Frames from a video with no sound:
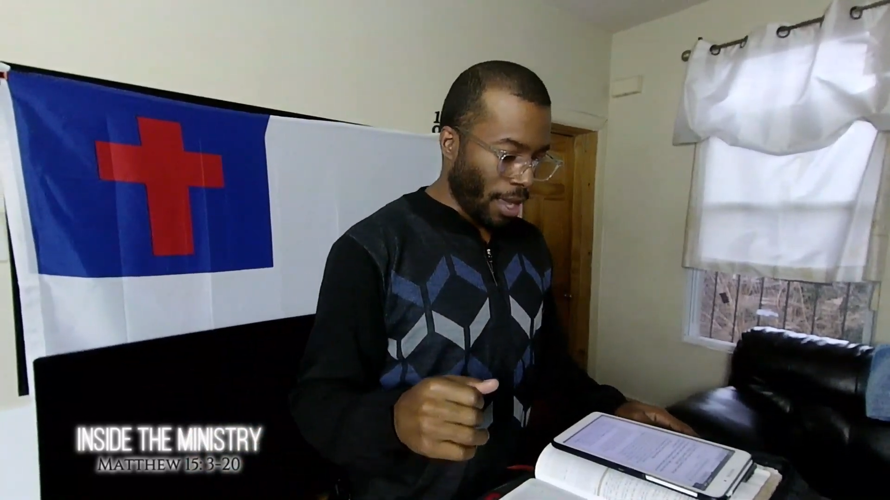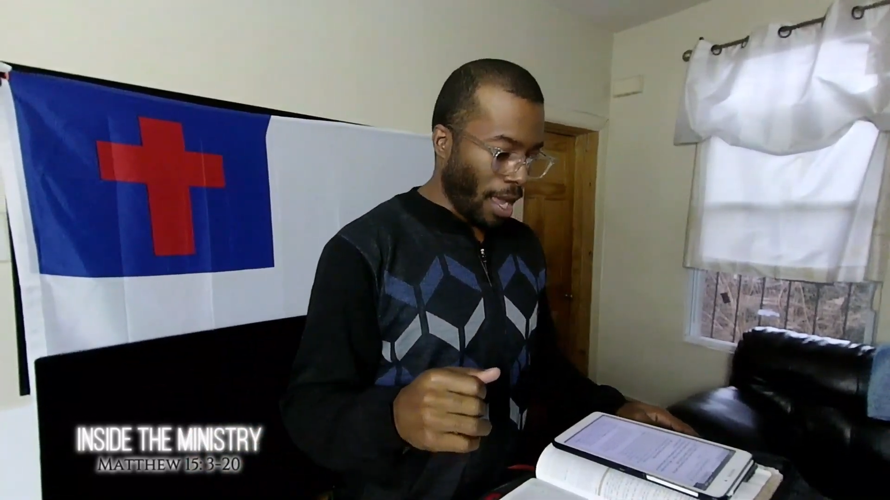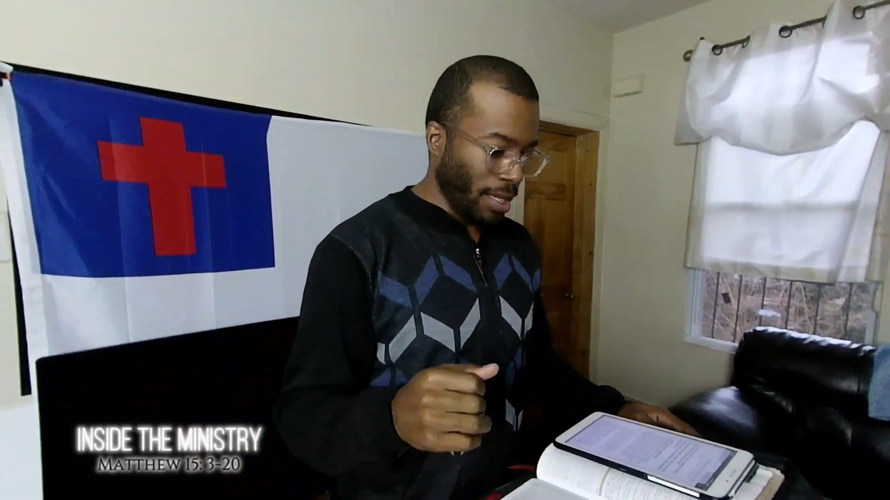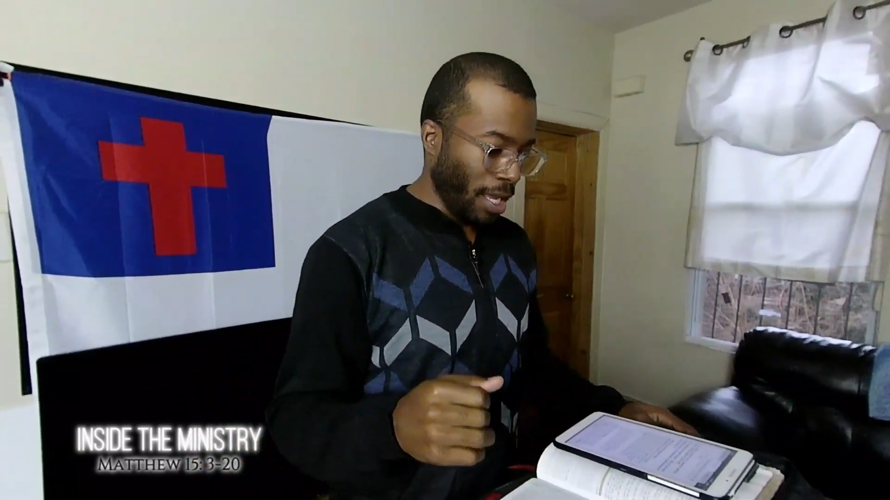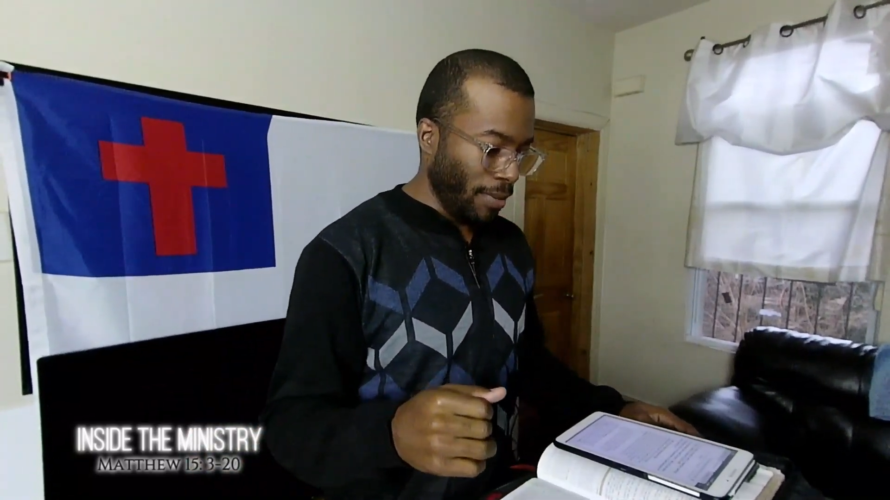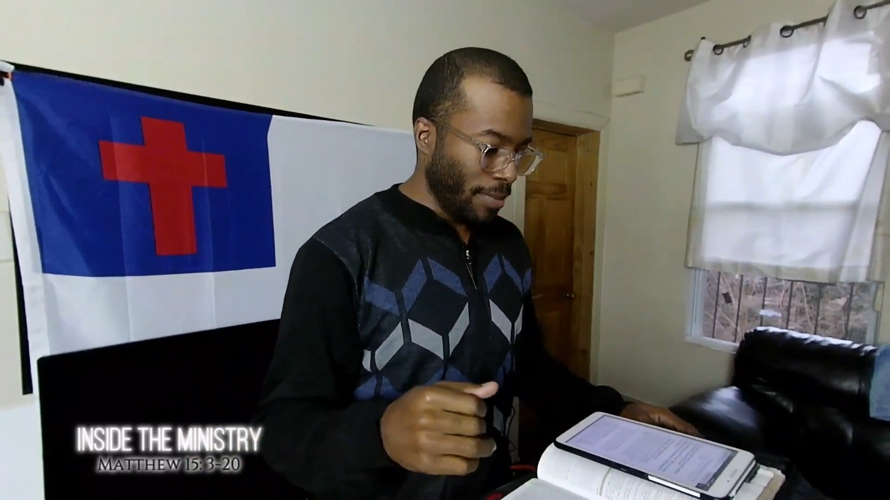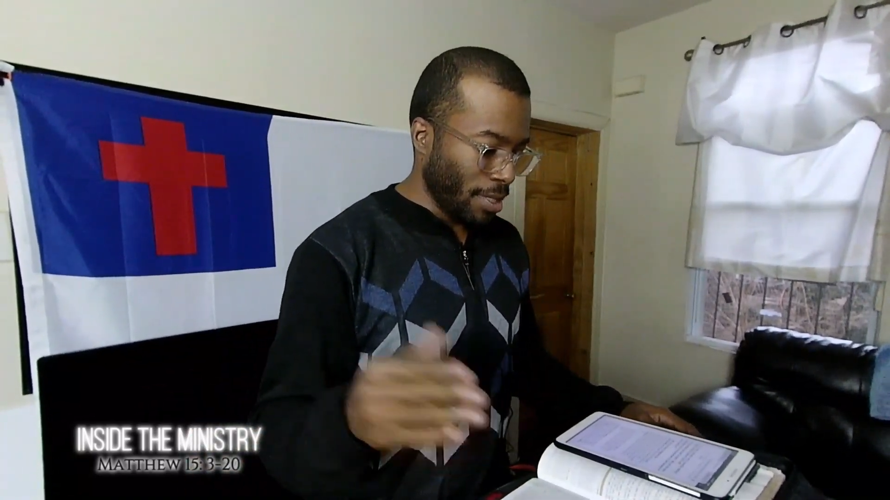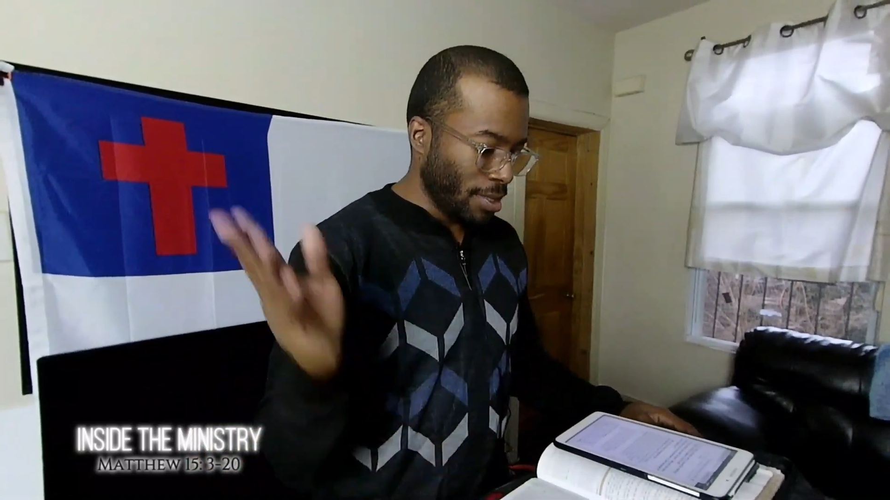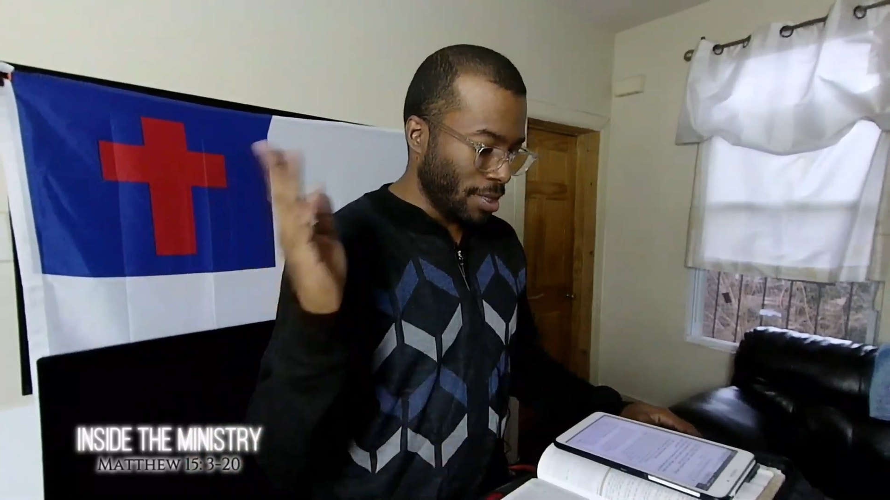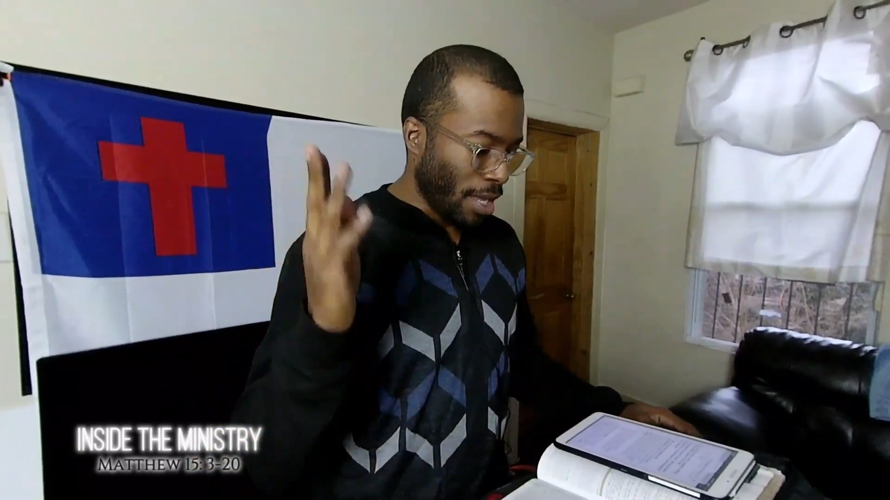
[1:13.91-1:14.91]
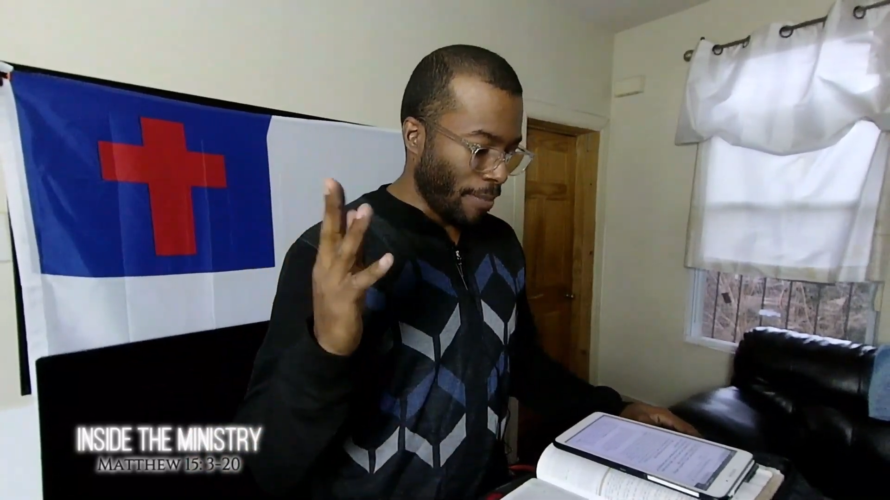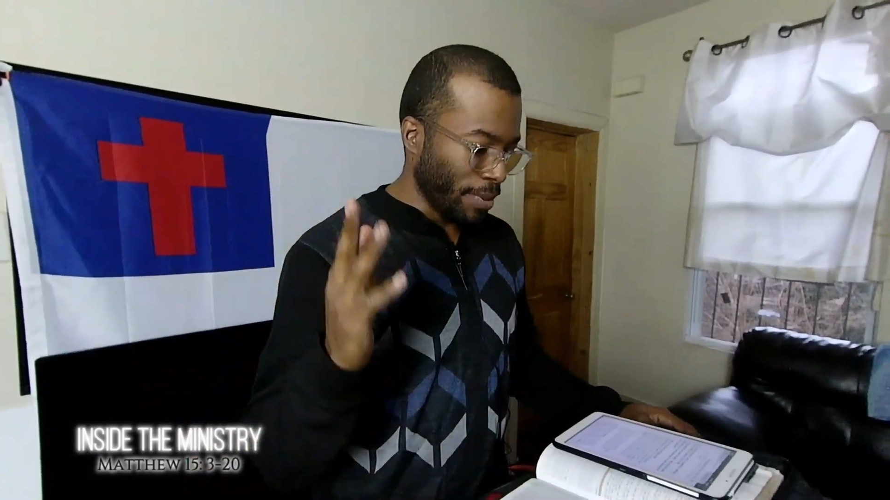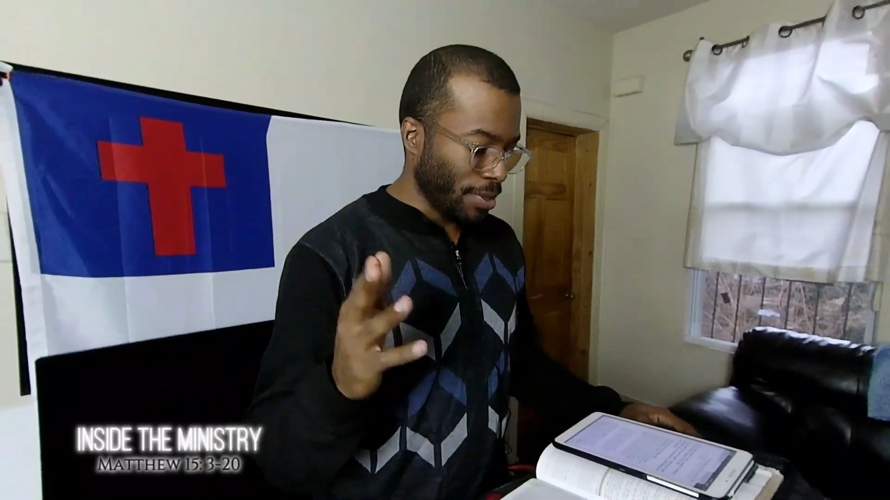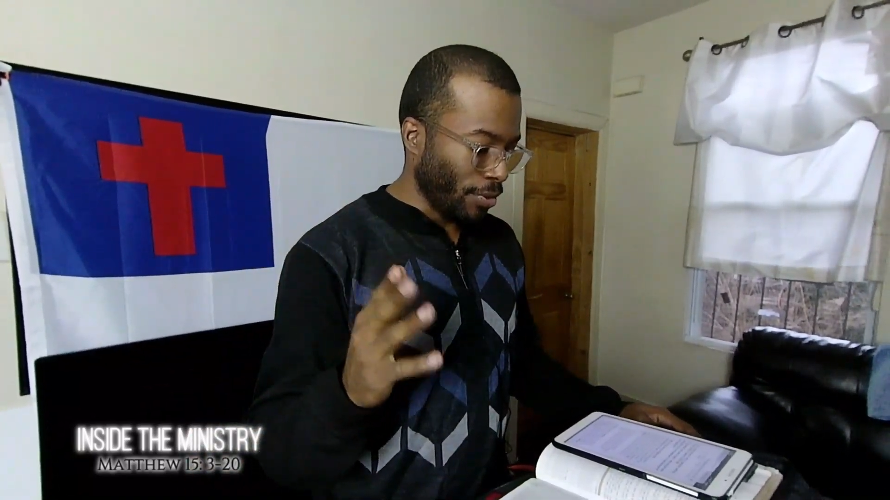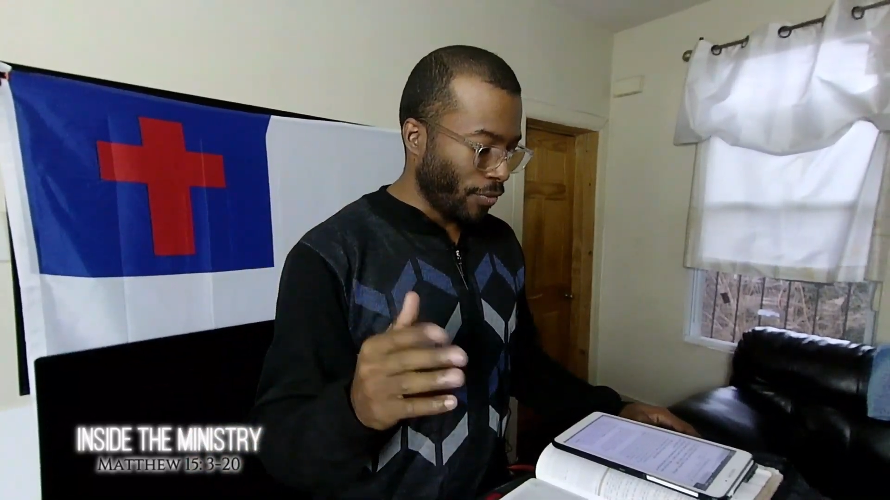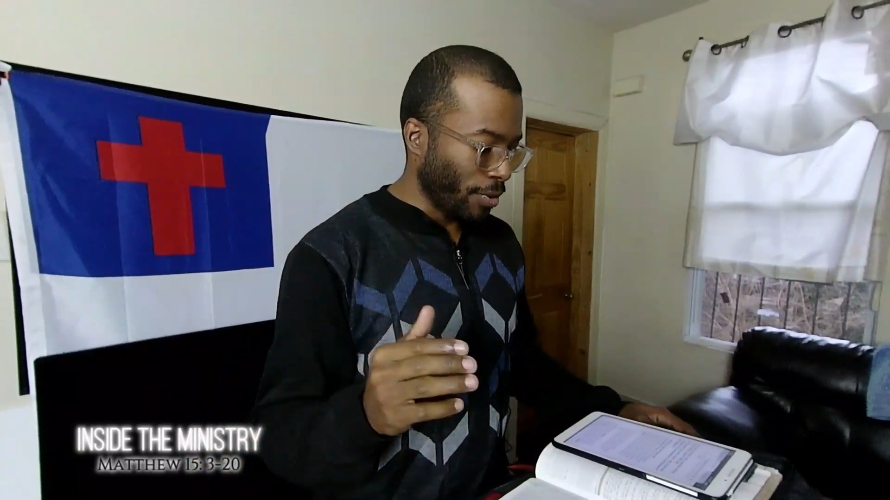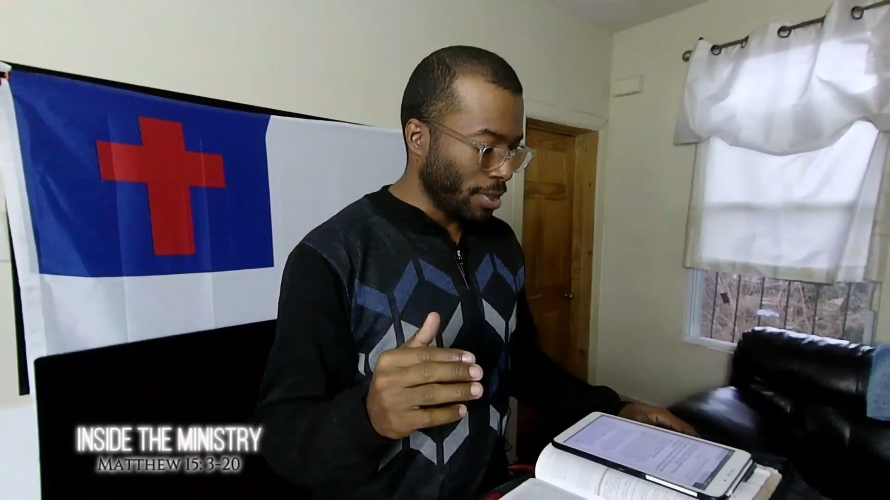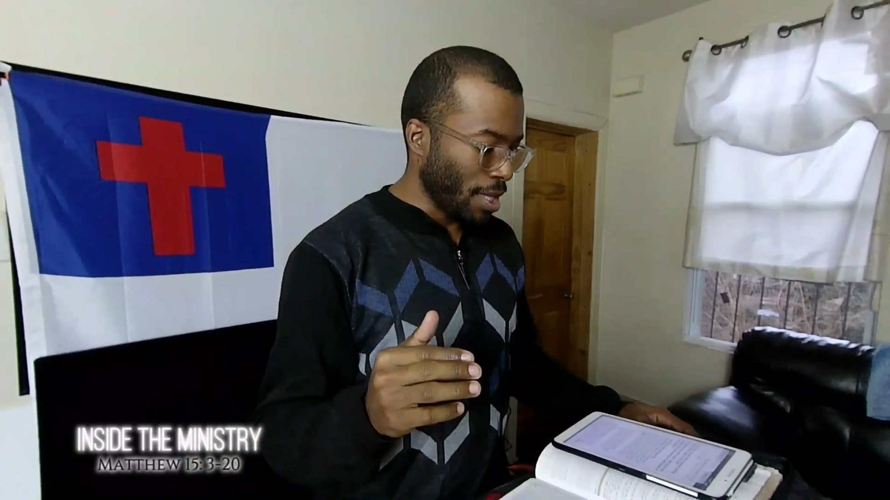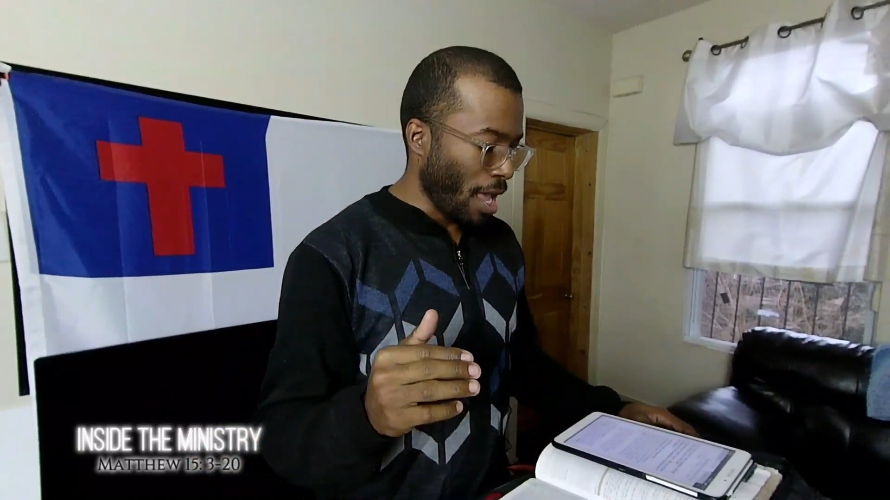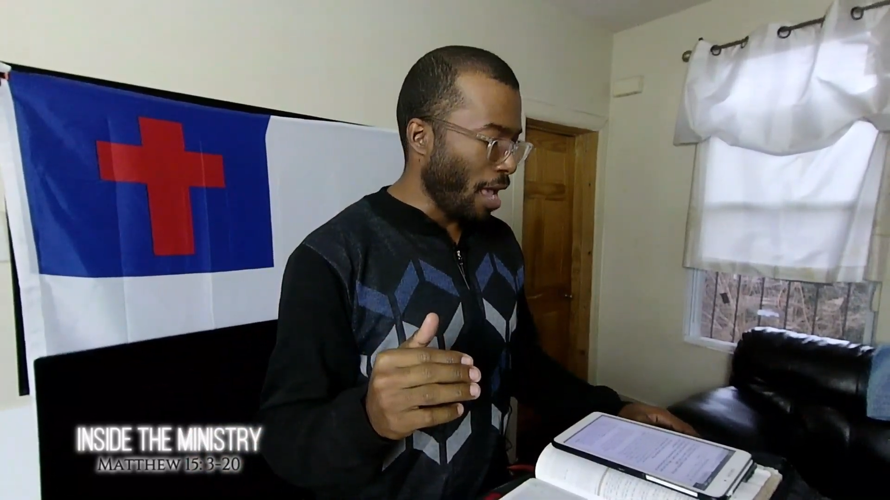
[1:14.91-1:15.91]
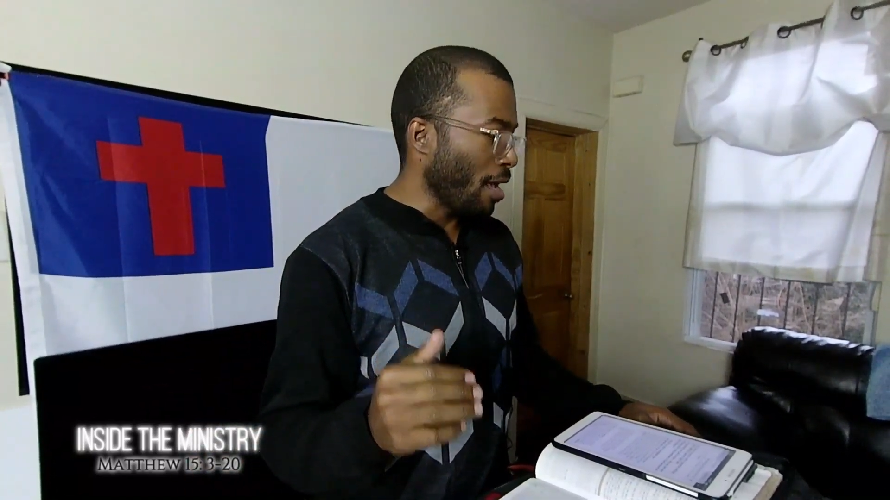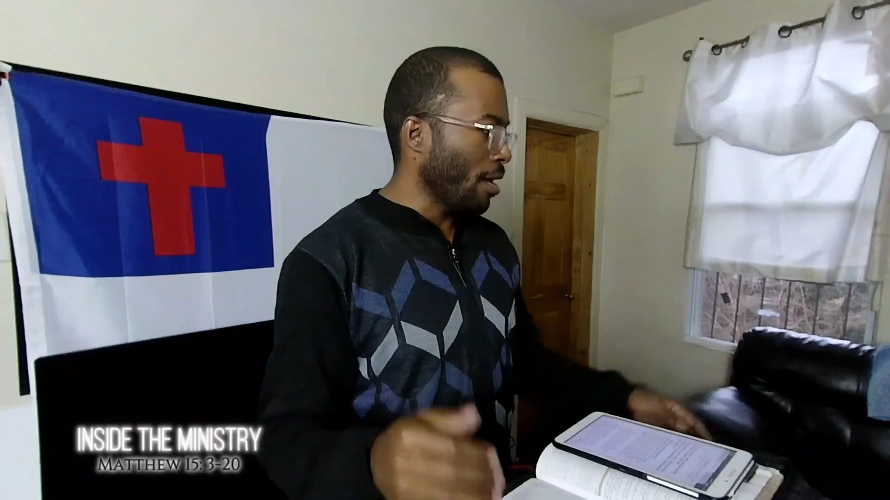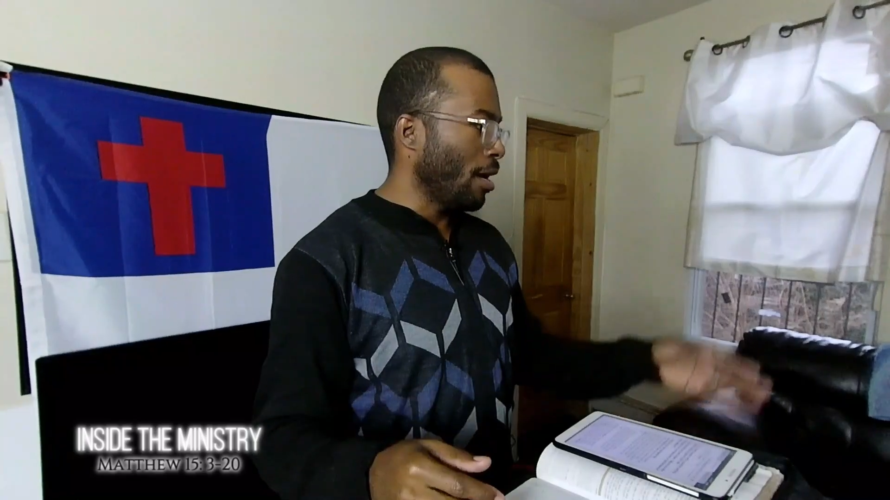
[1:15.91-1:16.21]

I named this episode for today.